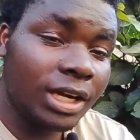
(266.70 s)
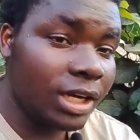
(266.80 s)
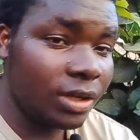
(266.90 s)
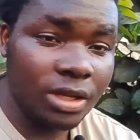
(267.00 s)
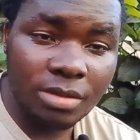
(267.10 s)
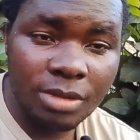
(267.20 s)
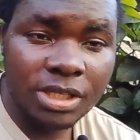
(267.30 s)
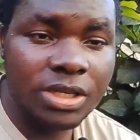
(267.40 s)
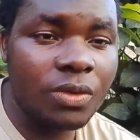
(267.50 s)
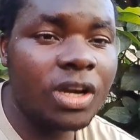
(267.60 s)
And they
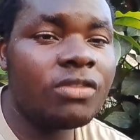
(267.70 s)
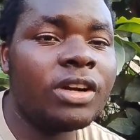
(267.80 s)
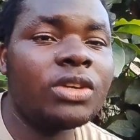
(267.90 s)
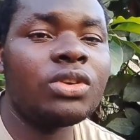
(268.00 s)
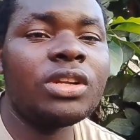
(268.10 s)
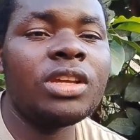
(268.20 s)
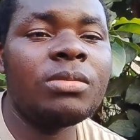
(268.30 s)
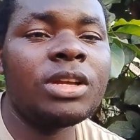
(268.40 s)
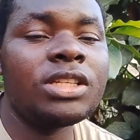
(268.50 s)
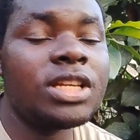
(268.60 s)
met the wife and told
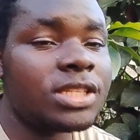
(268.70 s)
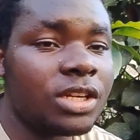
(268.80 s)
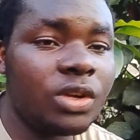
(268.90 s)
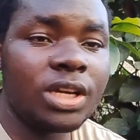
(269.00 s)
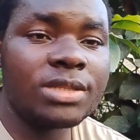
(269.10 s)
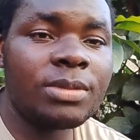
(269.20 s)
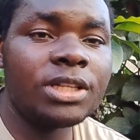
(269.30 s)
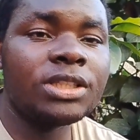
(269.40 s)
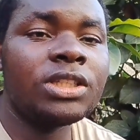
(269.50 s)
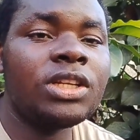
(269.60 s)
him that just tell your
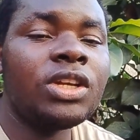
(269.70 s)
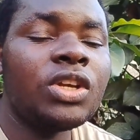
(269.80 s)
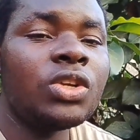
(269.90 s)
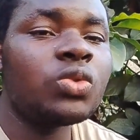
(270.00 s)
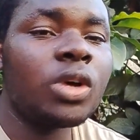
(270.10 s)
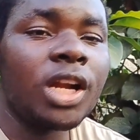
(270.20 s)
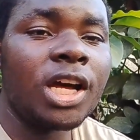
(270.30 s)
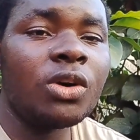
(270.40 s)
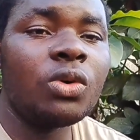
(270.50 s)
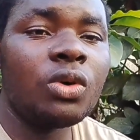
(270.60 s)
husband to
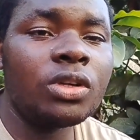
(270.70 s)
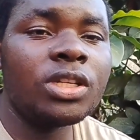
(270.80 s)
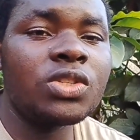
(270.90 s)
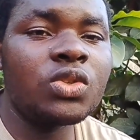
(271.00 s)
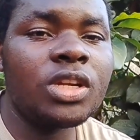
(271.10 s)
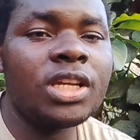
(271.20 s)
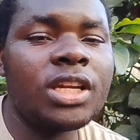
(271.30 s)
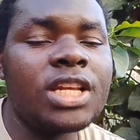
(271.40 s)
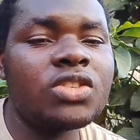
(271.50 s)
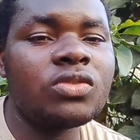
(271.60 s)
allow all the student
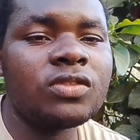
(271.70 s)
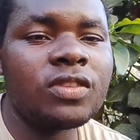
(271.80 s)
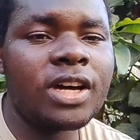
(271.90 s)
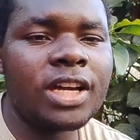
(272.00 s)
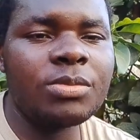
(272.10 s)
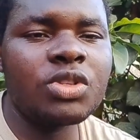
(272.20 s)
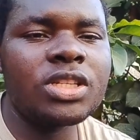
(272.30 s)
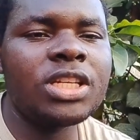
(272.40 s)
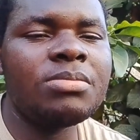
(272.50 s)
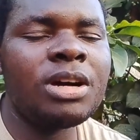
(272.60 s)
leaders to vie,
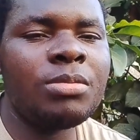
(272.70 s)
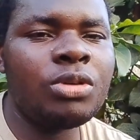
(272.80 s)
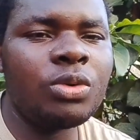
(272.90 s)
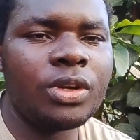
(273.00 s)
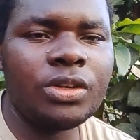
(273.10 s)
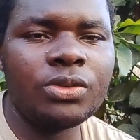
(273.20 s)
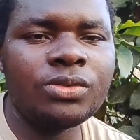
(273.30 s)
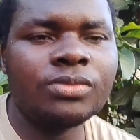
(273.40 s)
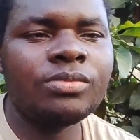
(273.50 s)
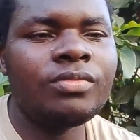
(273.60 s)
mostly Babu Owino.
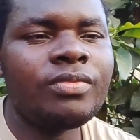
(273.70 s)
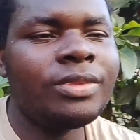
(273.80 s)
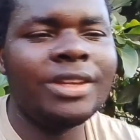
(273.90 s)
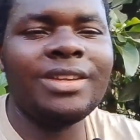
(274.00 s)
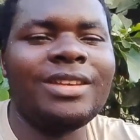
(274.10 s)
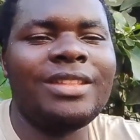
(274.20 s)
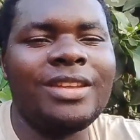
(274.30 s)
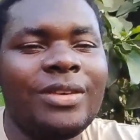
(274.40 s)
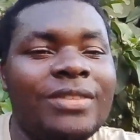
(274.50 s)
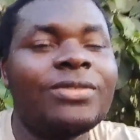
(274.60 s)

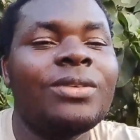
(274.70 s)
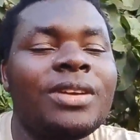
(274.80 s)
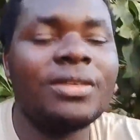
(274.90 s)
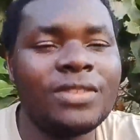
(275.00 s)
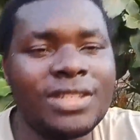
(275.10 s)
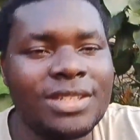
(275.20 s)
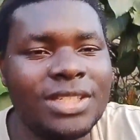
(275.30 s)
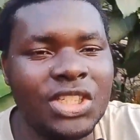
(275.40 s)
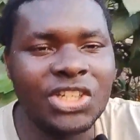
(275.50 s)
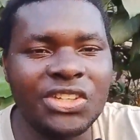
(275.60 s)
The wife called the VC
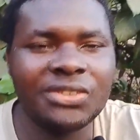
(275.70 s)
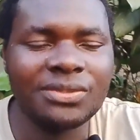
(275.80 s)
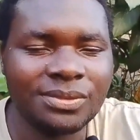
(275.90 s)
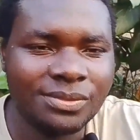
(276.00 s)
shaking.